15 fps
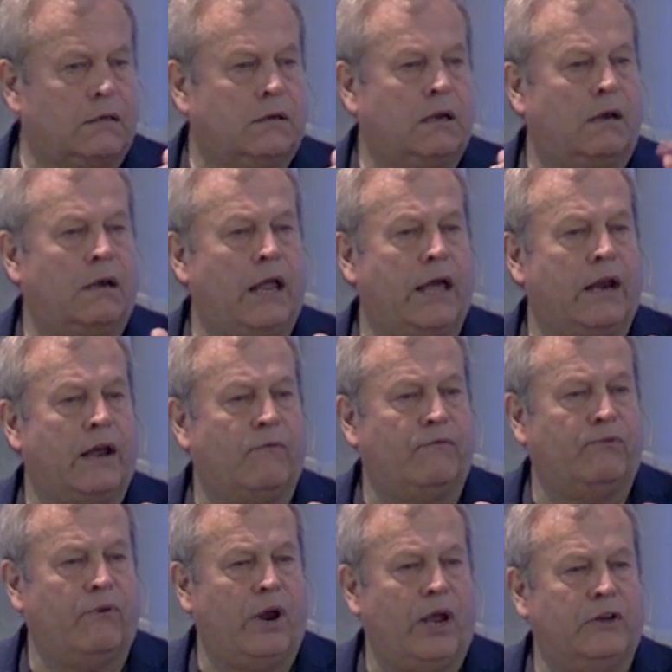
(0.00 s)
to let a
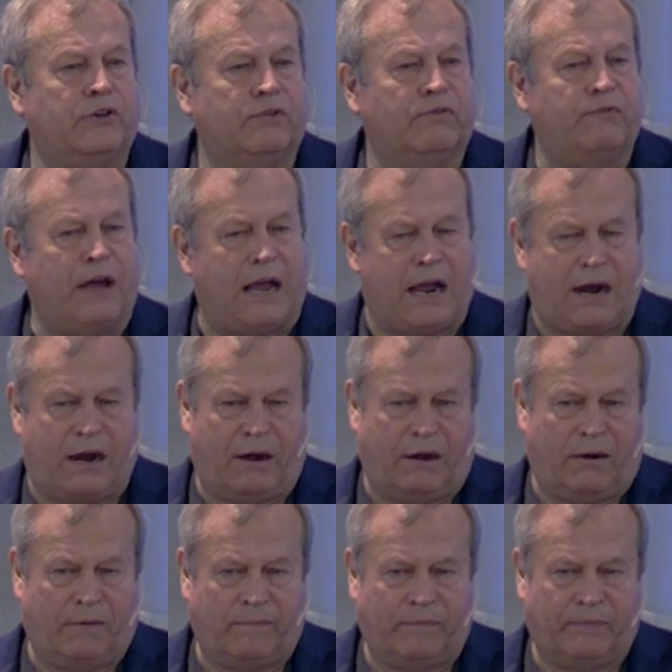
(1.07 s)
fresh fire
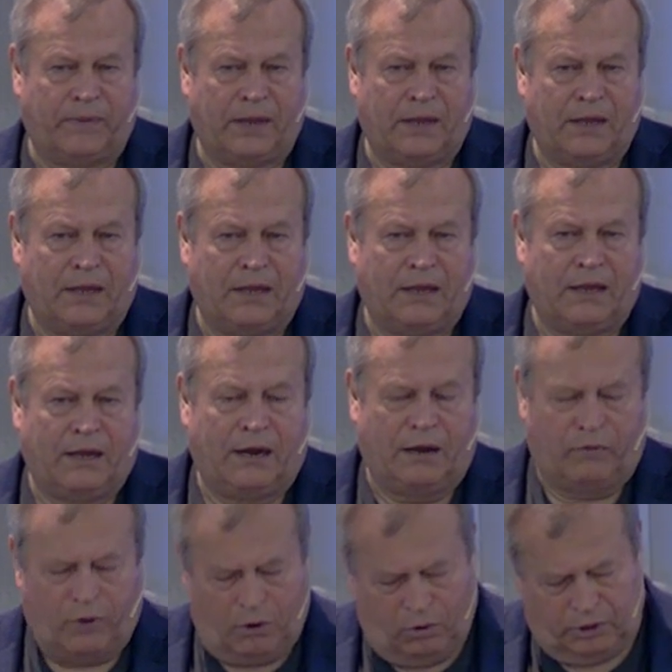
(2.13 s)

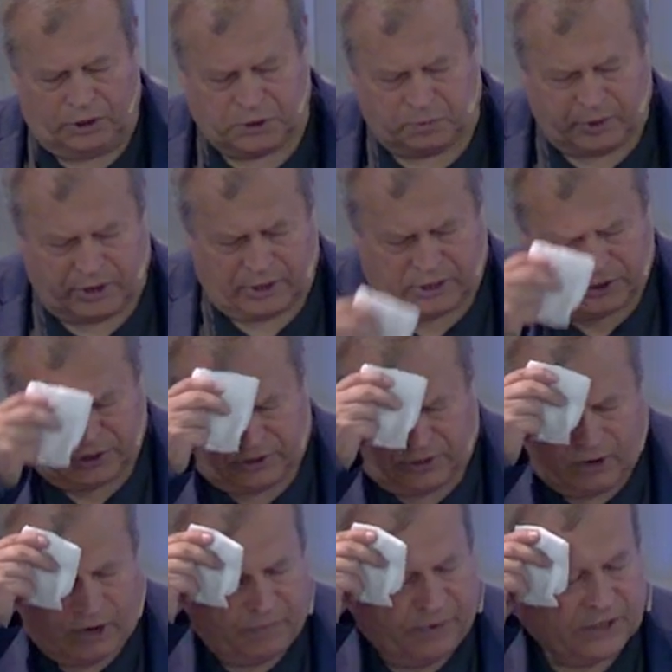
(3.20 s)
of the Holy Spirit
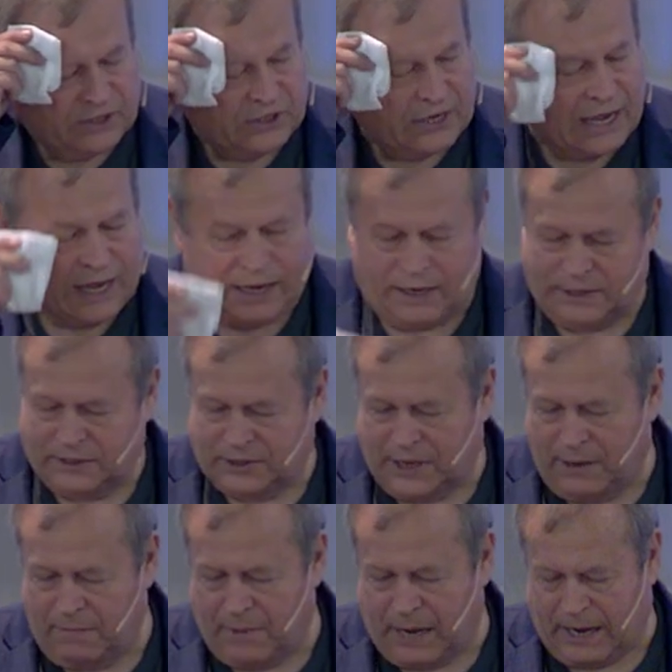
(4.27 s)
stir up inside us.
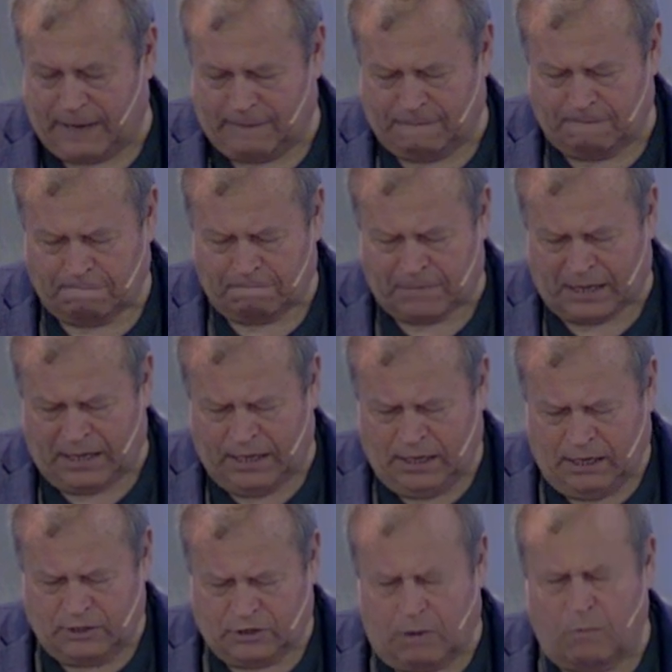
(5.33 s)
Amen.
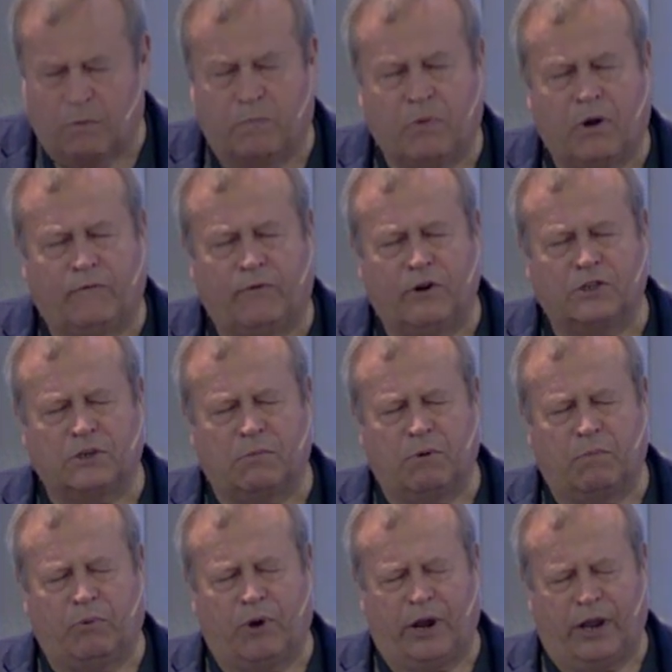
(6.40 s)
So I'm going to
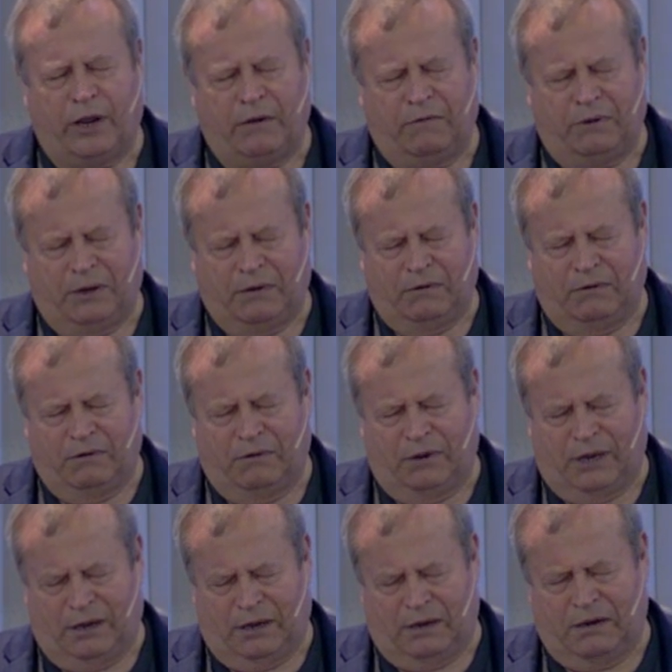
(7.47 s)
pray
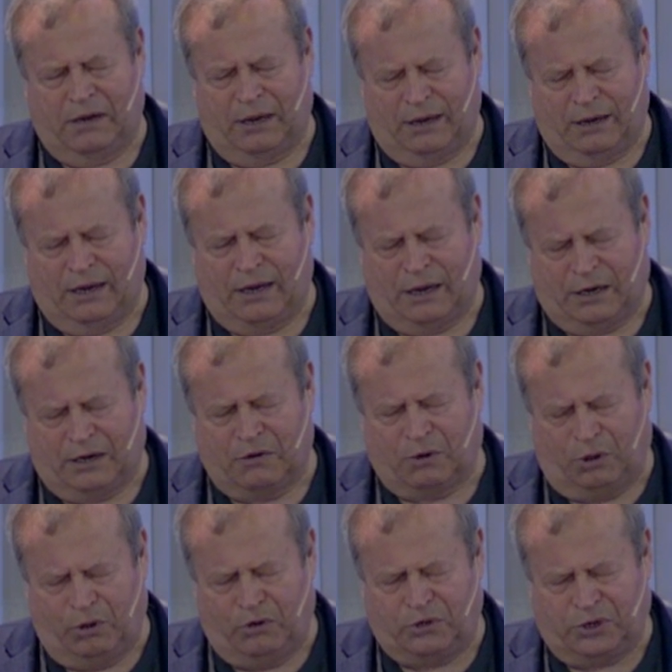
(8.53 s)
a
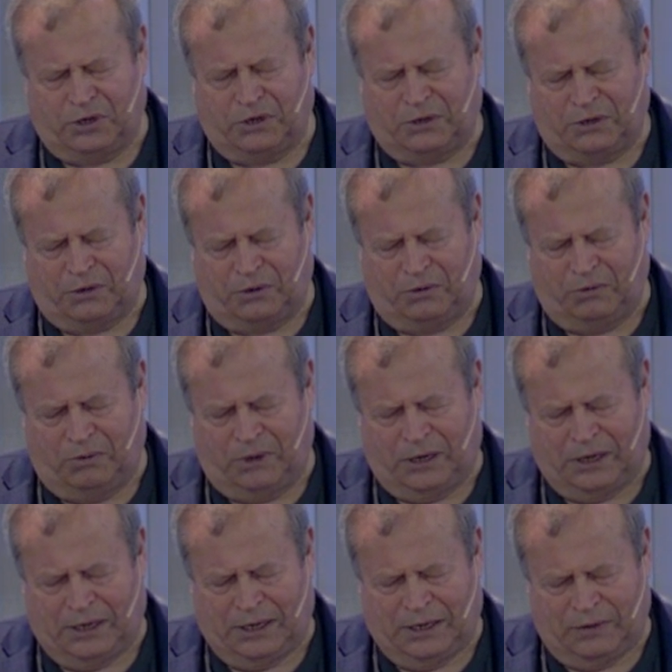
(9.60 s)
conclusion to
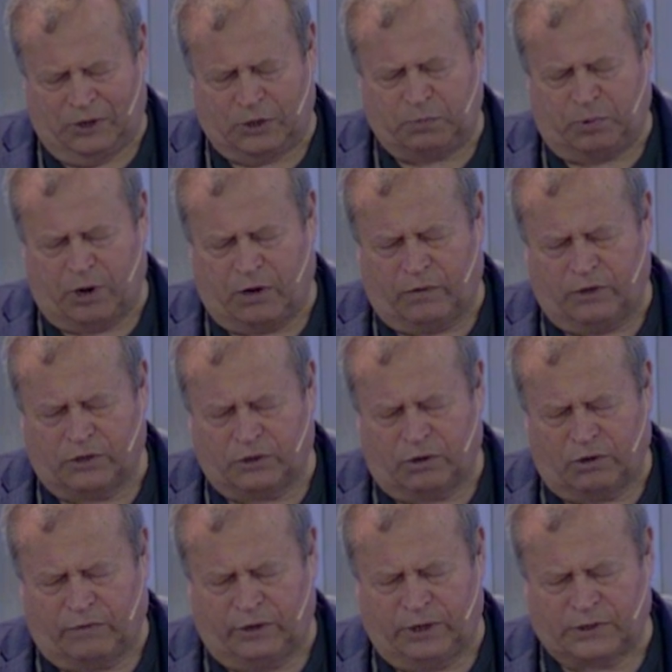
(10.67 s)
this part of the
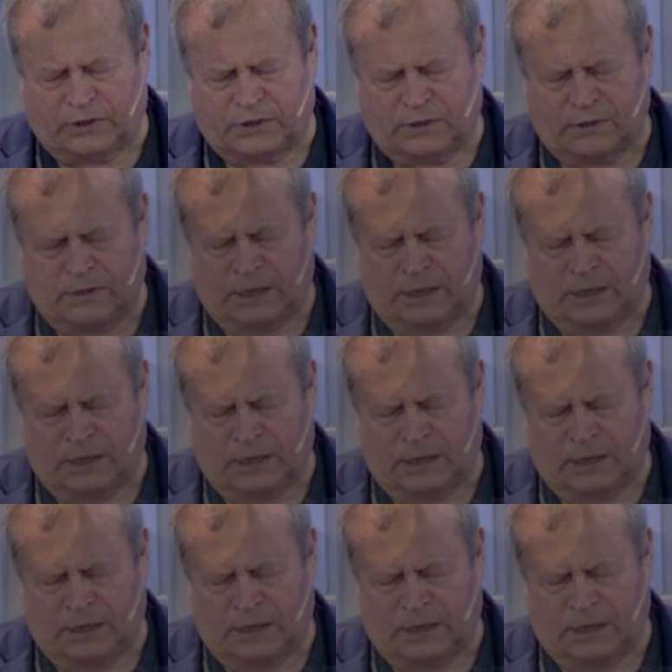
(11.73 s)
service,